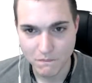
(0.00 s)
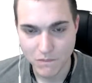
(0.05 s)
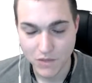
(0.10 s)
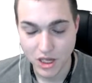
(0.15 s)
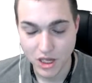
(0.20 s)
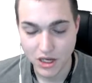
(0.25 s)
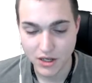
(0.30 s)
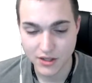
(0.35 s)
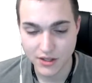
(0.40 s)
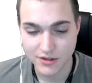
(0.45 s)

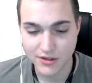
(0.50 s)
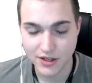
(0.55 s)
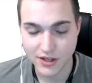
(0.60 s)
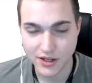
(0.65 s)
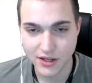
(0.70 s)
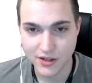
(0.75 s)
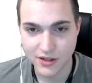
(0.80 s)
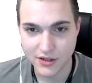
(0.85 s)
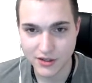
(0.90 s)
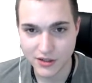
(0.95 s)
because
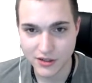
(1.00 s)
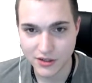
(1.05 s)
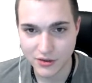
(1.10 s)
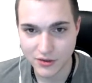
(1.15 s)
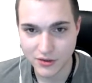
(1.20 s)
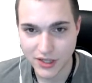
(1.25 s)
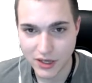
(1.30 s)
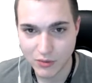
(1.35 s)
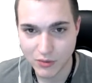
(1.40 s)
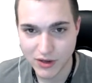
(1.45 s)
you know,
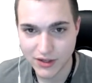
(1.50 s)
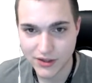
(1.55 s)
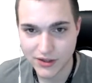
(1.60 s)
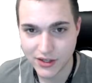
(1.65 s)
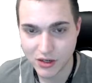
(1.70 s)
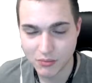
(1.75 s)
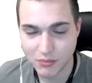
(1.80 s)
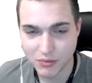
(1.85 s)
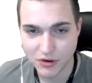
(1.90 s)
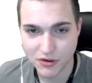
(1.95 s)
they went
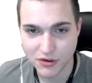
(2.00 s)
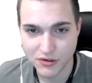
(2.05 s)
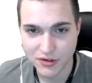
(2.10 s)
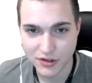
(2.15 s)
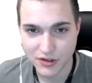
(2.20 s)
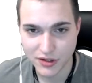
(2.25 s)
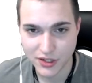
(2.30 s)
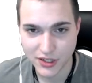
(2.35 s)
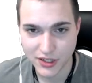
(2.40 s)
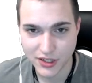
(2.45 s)
there
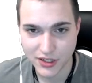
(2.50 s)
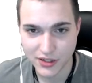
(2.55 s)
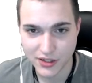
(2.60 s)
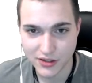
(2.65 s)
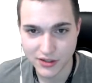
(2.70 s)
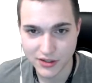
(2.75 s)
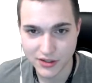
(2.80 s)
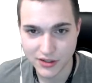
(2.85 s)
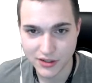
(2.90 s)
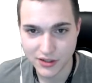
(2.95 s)
personally
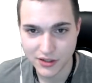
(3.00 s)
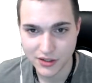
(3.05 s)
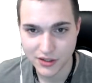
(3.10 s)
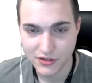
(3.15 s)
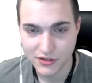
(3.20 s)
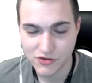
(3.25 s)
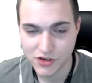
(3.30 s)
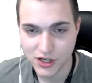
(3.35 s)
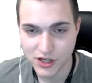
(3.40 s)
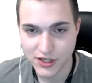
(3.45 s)
and
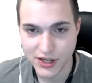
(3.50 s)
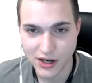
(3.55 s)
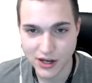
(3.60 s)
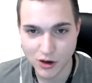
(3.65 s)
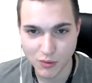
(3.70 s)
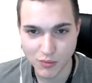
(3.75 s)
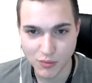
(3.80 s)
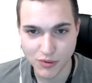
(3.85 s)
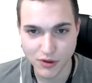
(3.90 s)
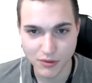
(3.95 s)
tried to
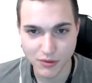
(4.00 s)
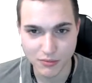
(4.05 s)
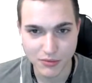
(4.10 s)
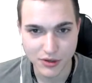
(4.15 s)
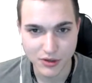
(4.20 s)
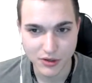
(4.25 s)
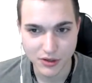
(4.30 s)
help them.